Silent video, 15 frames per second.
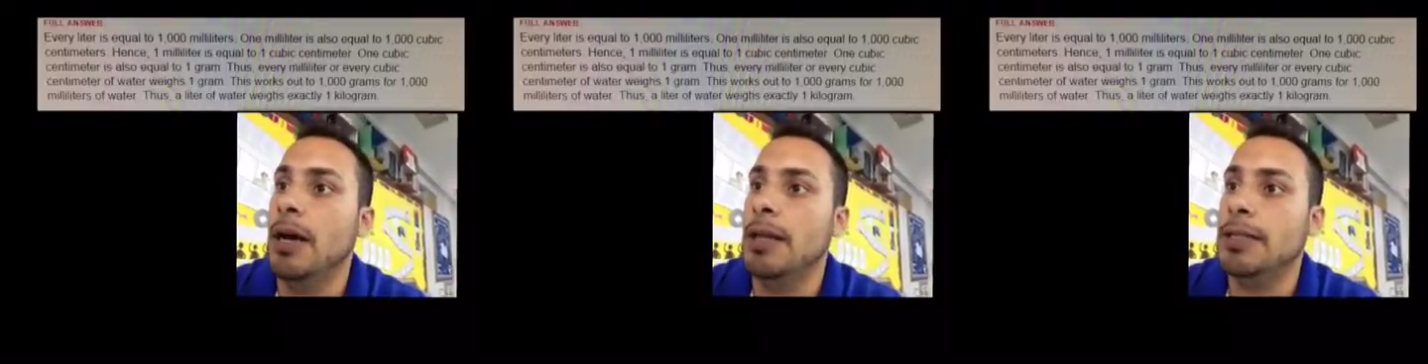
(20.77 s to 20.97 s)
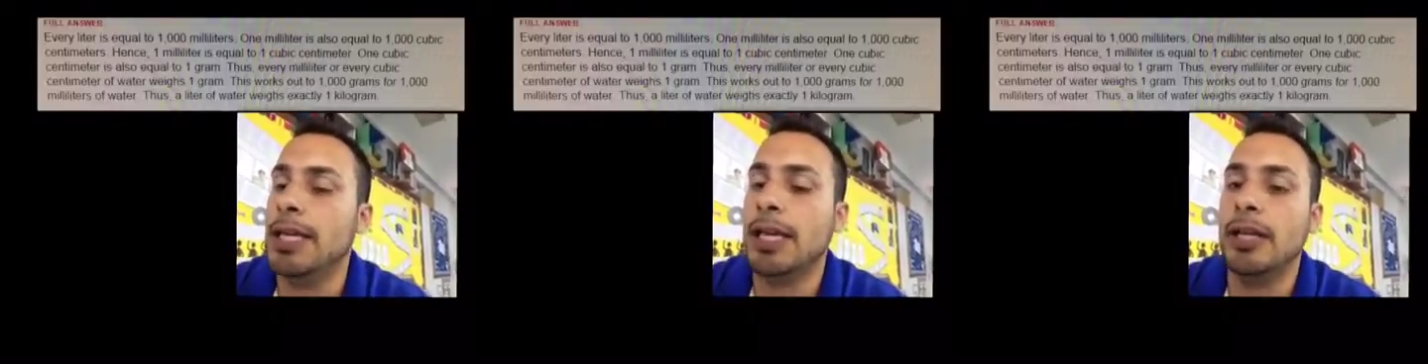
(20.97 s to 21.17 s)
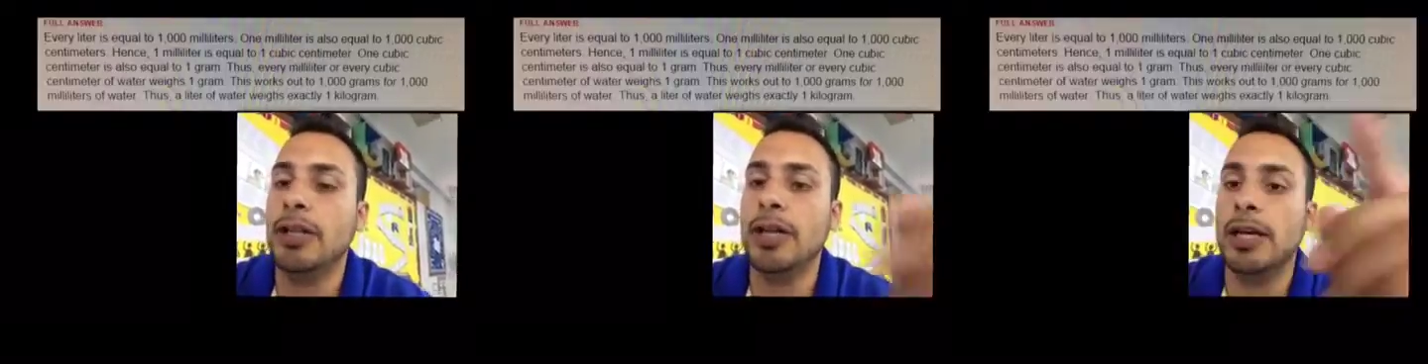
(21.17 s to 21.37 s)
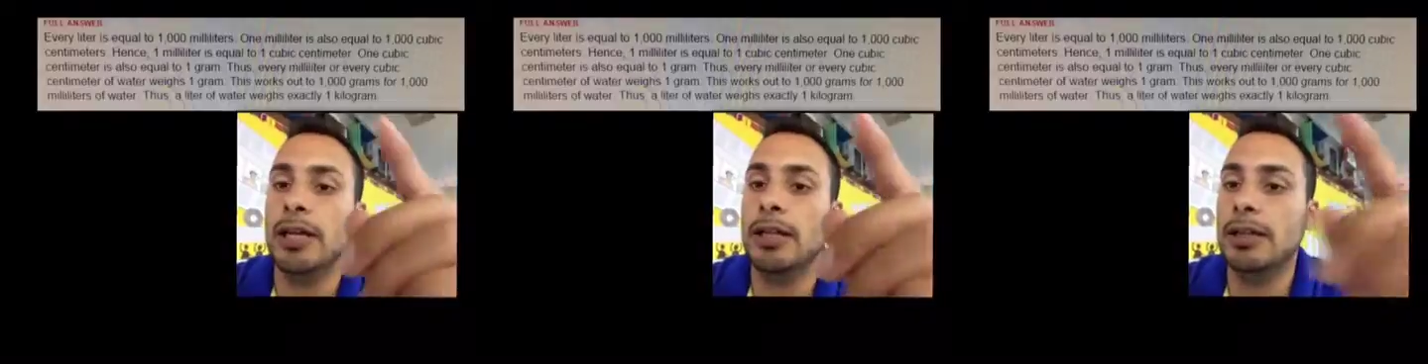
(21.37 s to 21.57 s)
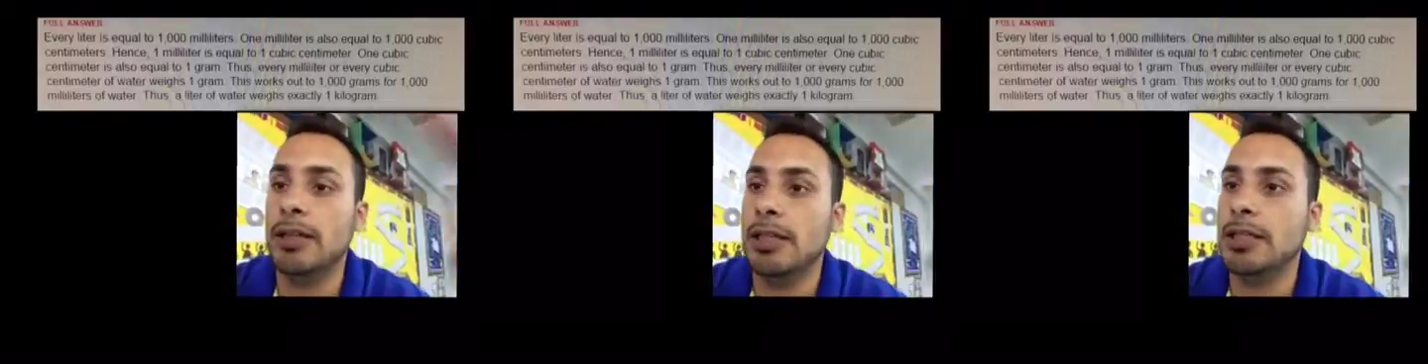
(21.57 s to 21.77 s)
Take a look
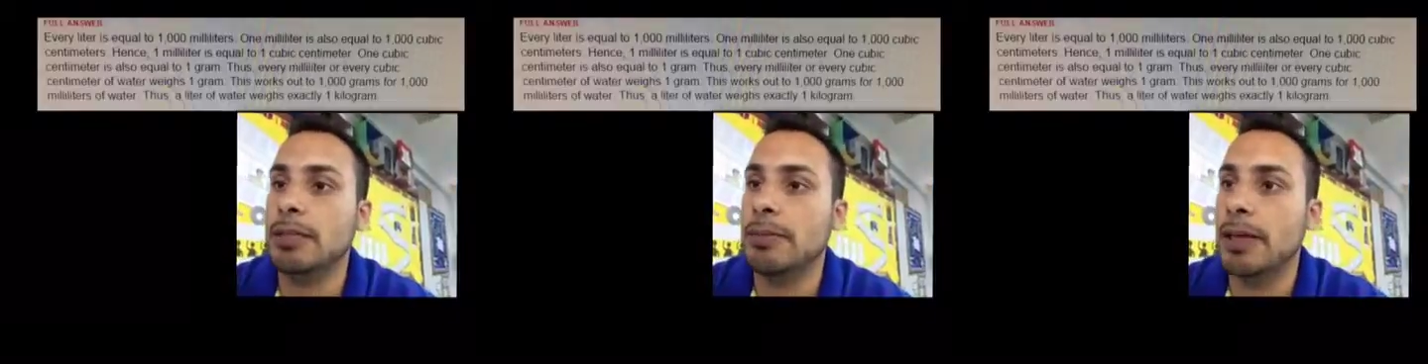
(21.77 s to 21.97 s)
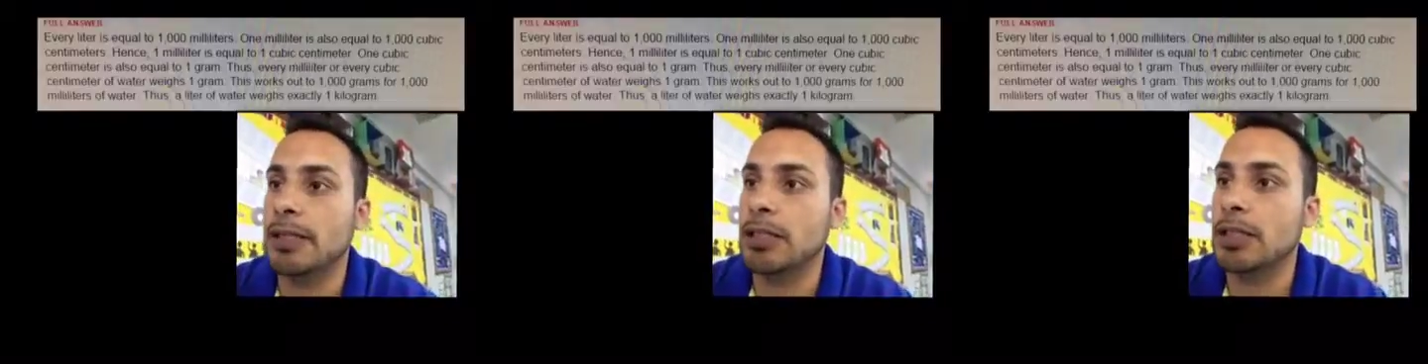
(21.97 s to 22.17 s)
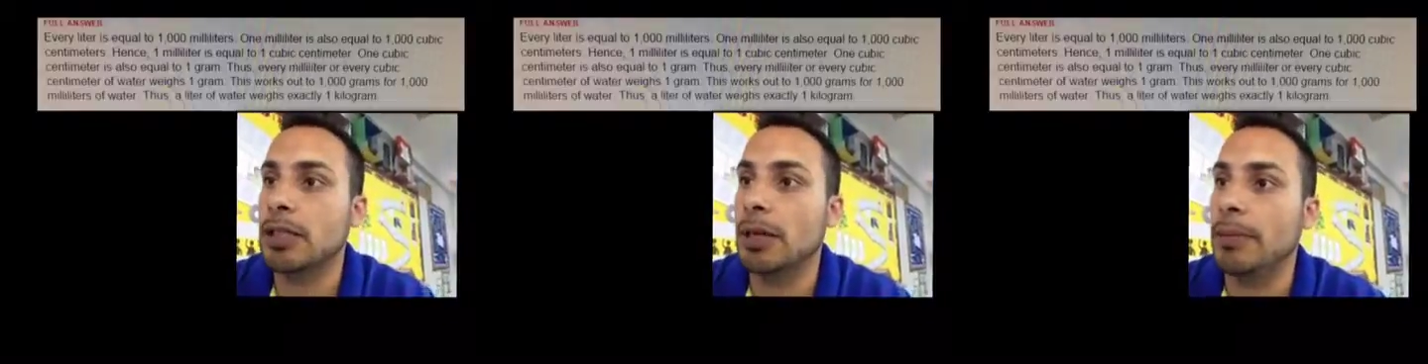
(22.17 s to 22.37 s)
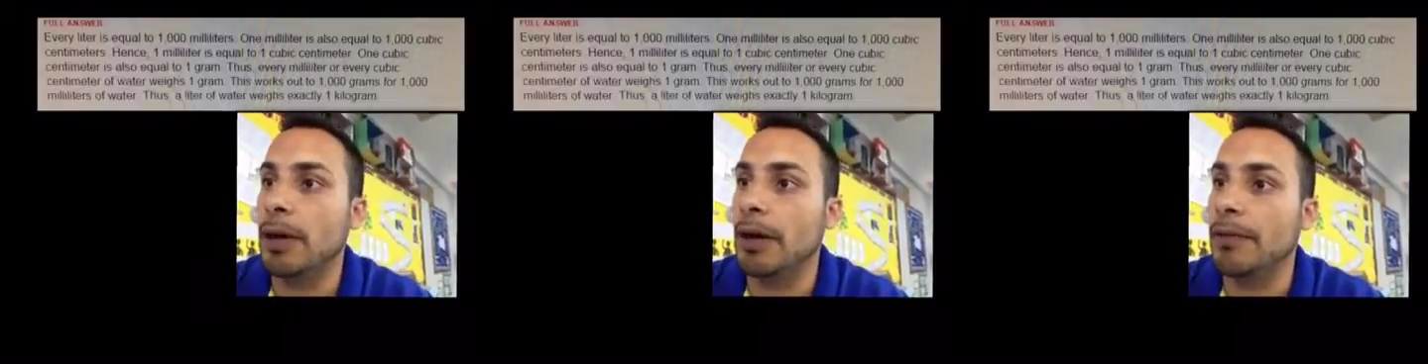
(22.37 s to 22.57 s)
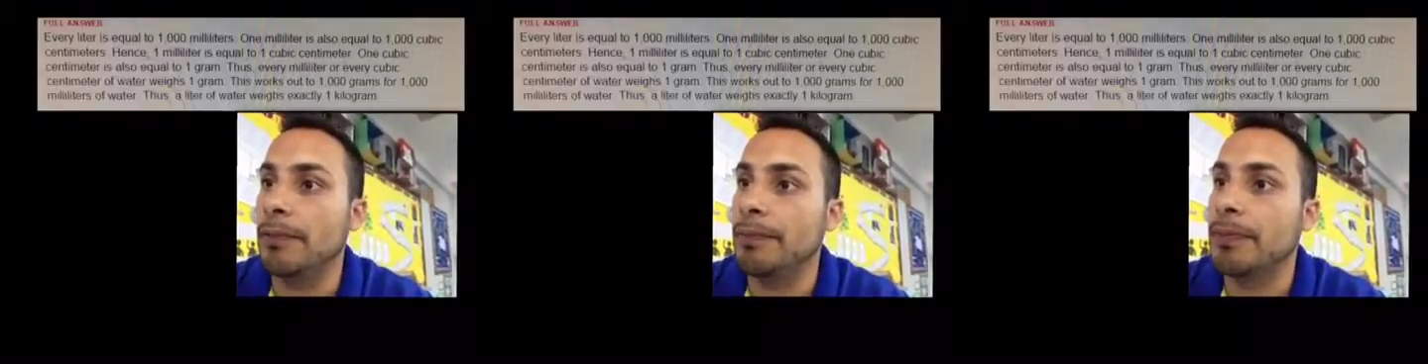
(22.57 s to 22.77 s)
at this message above.